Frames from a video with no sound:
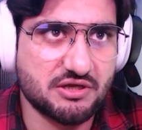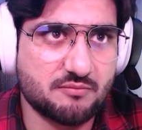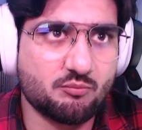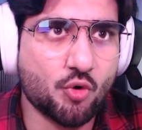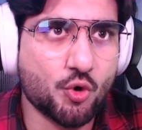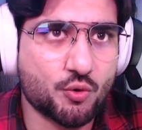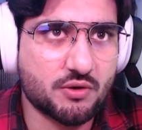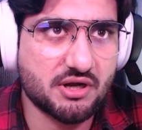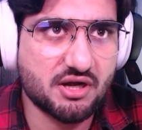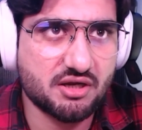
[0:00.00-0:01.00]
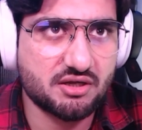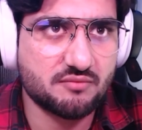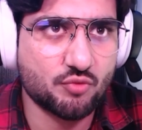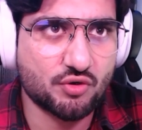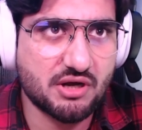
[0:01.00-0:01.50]
Morag.
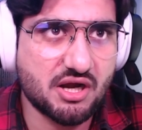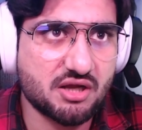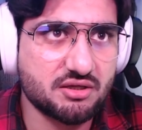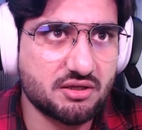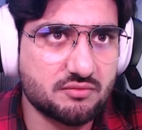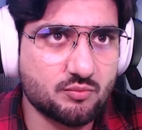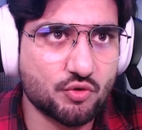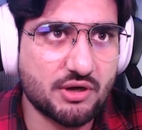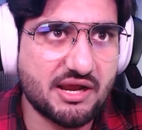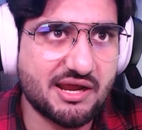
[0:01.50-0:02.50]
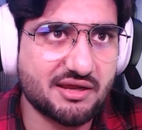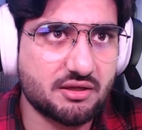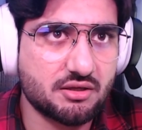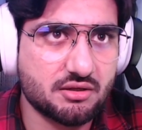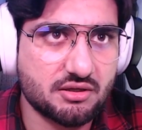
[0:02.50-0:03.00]
Morag. Morag.
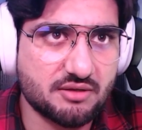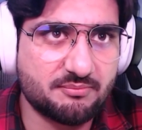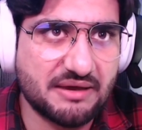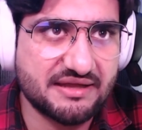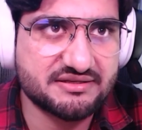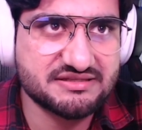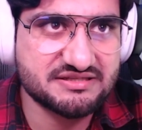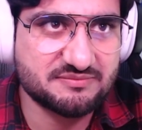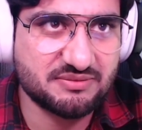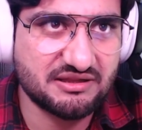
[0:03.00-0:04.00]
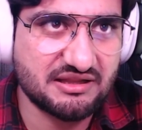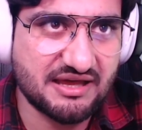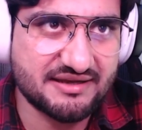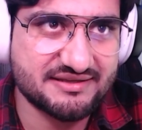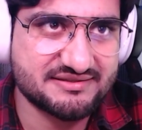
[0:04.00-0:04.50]
Abandoned
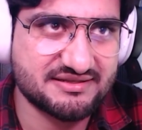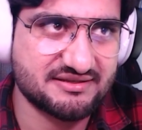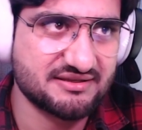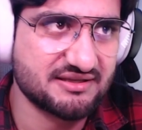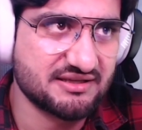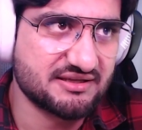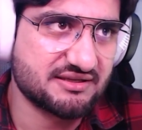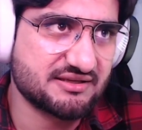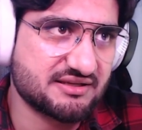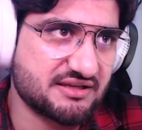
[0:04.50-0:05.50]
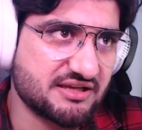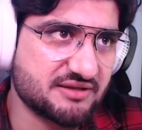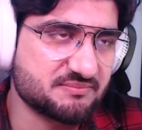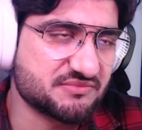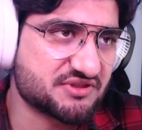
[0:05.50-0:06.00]
planet.
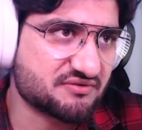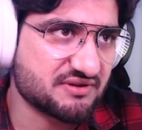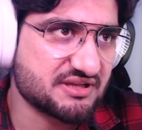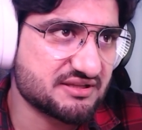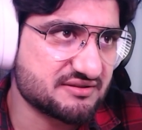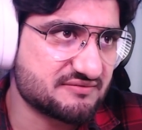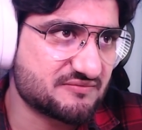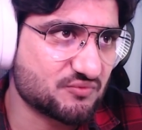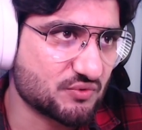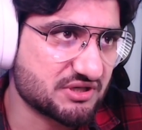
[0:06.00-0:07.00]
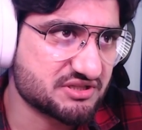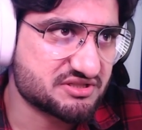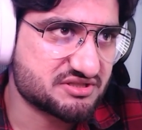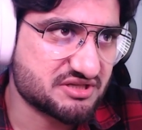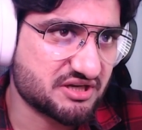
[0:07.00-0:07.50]
M three one
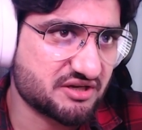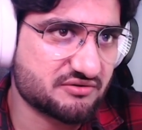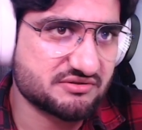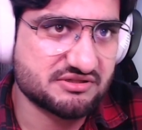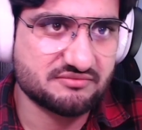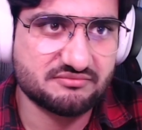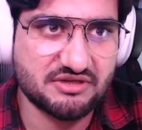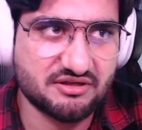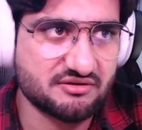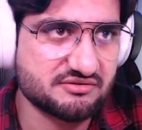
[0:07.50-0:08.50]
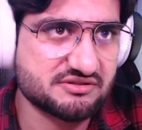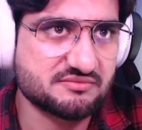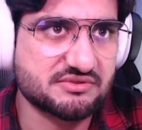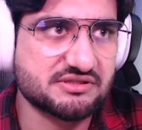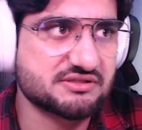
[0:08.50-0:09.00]
J or some, I don't know, something
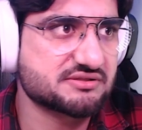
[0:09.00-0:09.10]
like that.